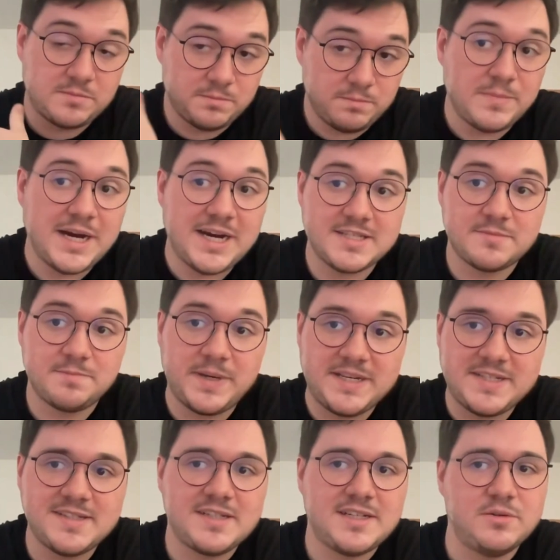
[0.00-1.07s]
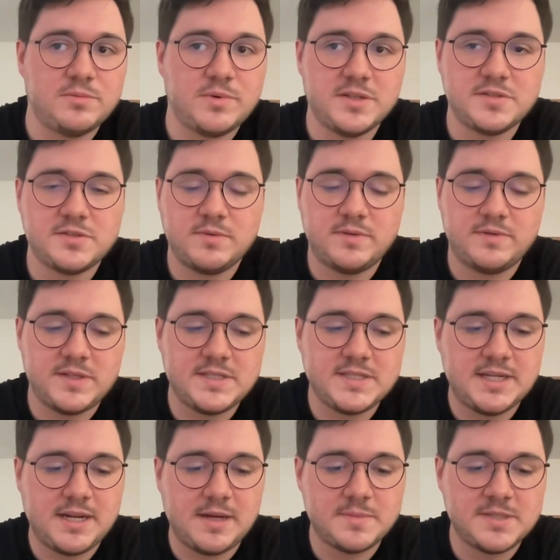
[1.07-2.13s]
Mass basically runs within
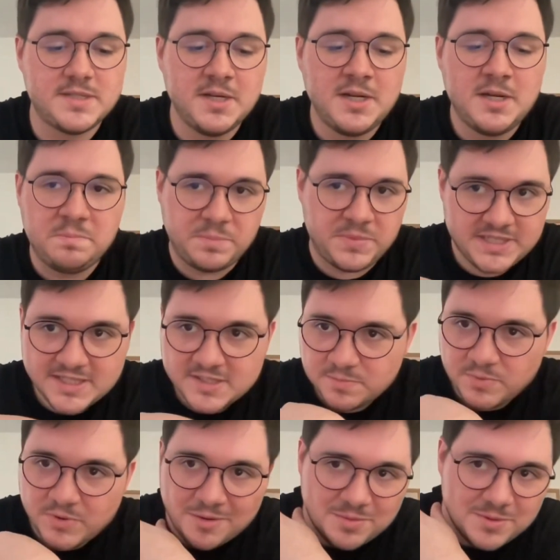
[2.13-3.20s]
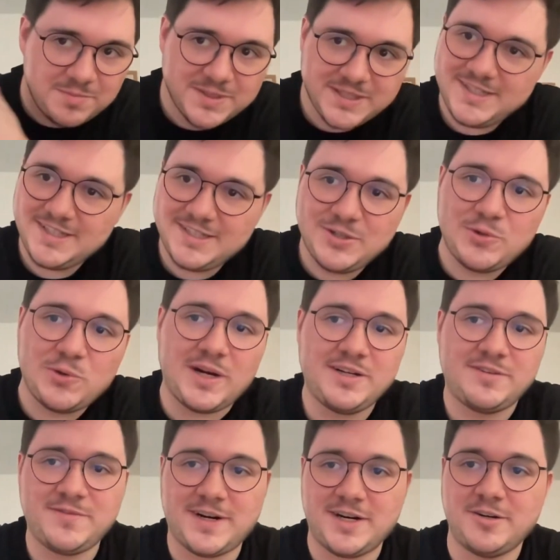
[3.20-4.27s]
Synapse. But that's probably
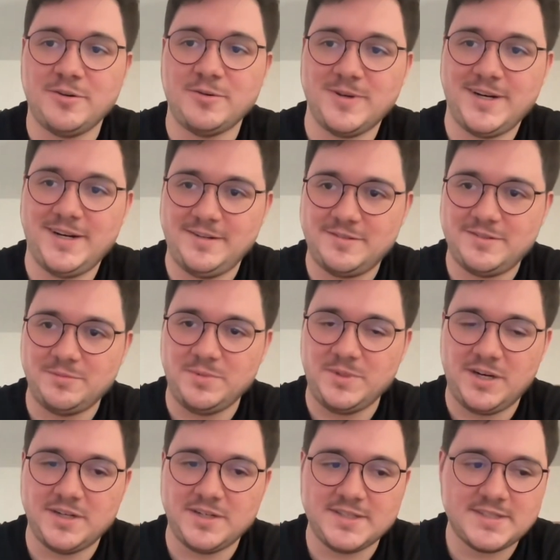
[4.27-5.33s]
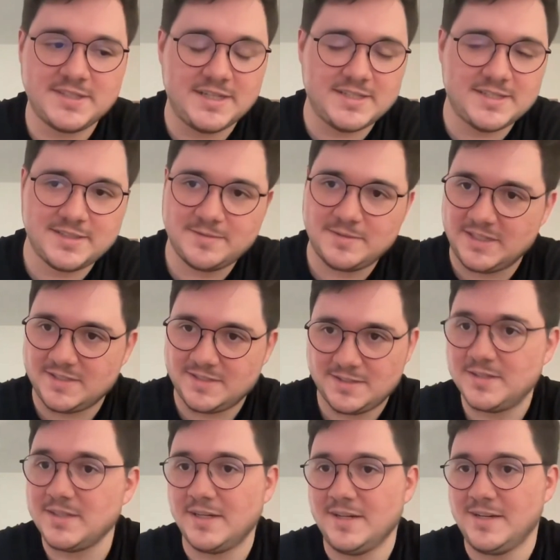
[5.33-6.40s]
quite far away, to be honest.
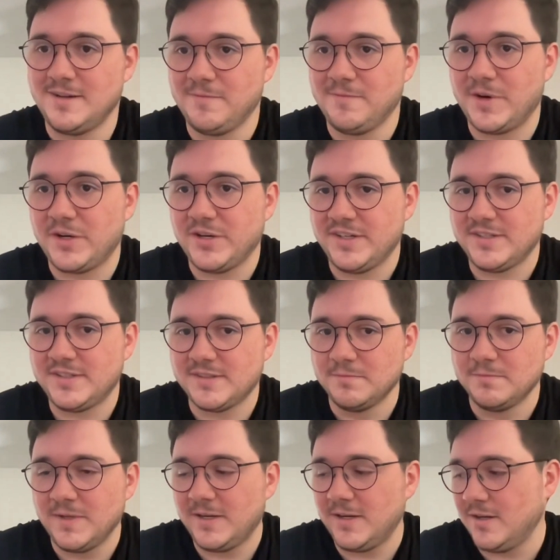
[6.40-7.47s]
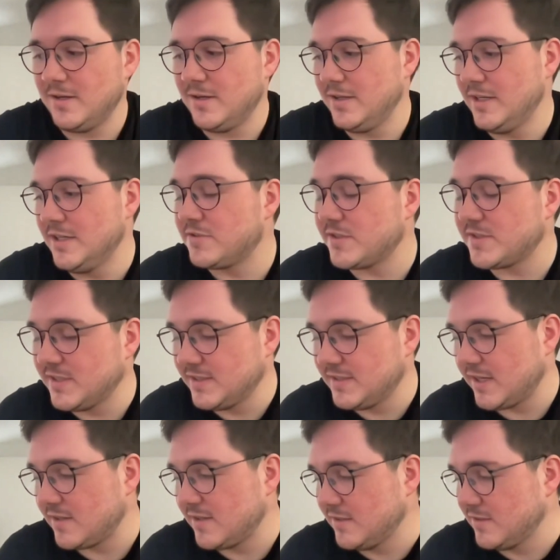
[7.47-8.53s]
That's a very interesting
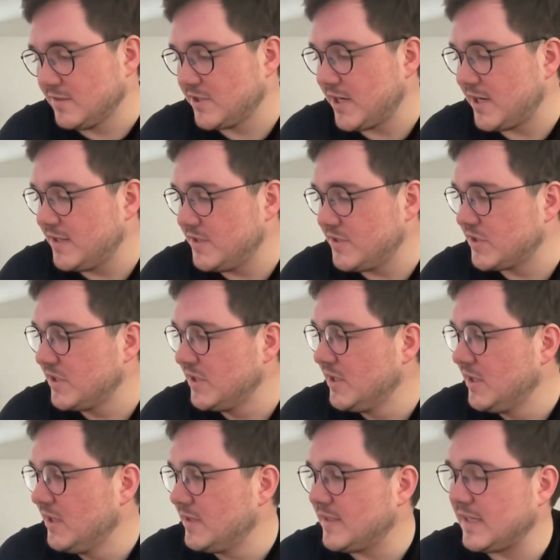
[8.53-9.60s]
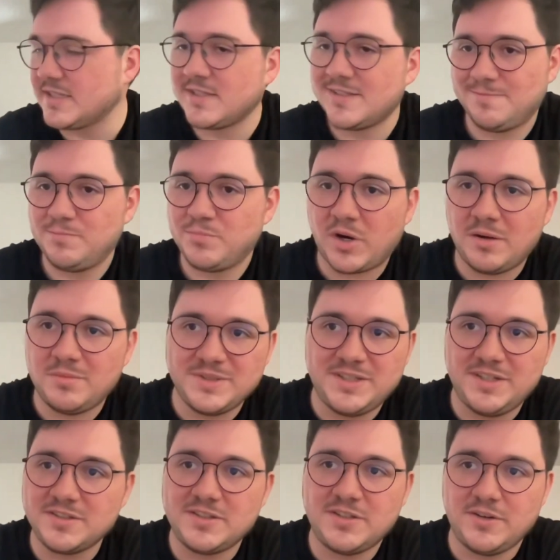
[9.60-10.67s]
technical challenge. That's probably
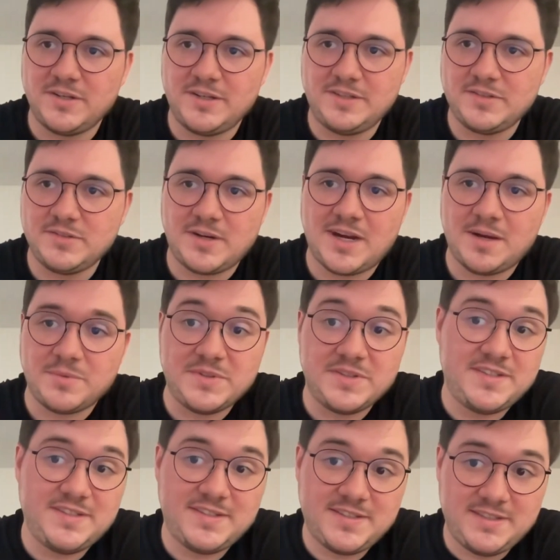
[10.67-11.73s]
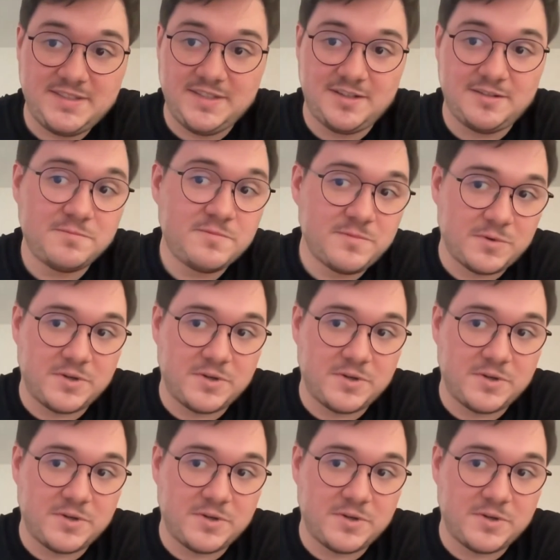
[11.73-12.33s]
not going to happen this year.